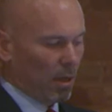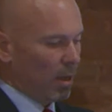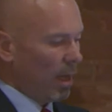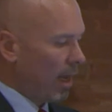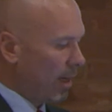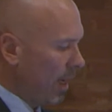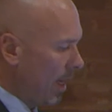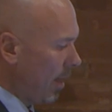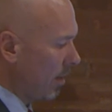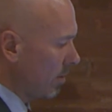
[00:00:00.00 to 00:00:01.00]
And
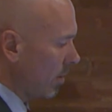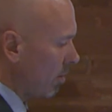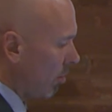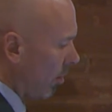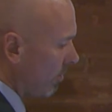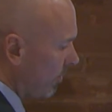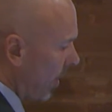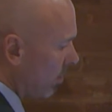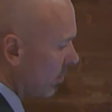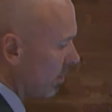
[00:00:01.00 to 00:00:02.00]
here the court
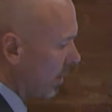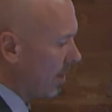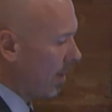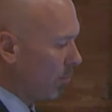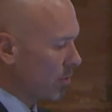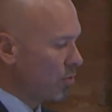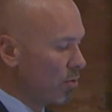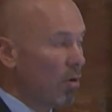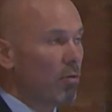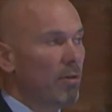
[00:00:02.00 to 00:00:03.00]
found that there was
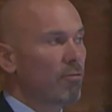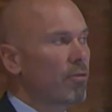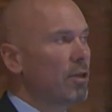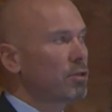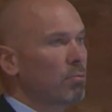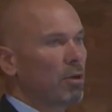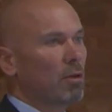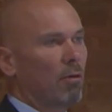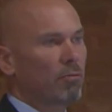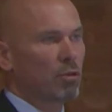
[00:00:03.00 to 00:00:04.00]
no infringement
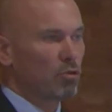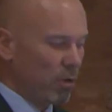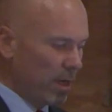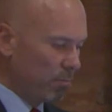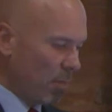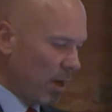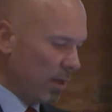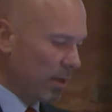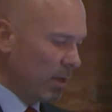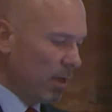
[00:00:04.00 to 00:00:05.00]
of the
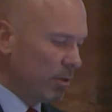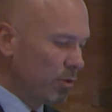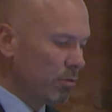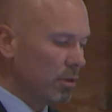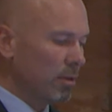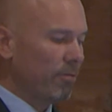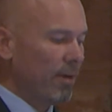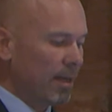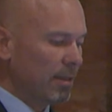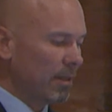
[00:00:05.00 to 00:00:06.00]
trademark due to the
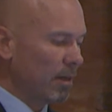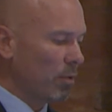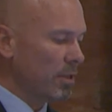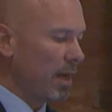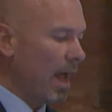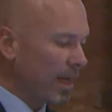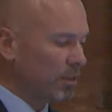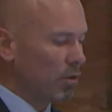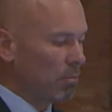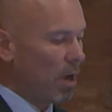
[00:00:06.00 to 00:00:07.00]
fact that there was an
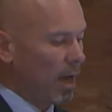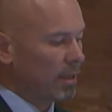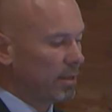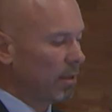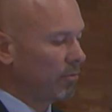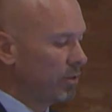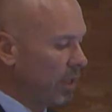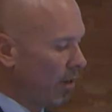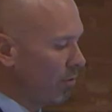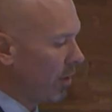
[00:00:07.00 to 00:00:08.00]
actual marketing of
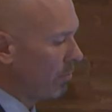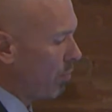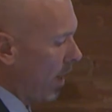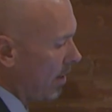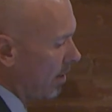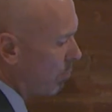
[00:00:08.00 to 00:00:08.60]
genuine branded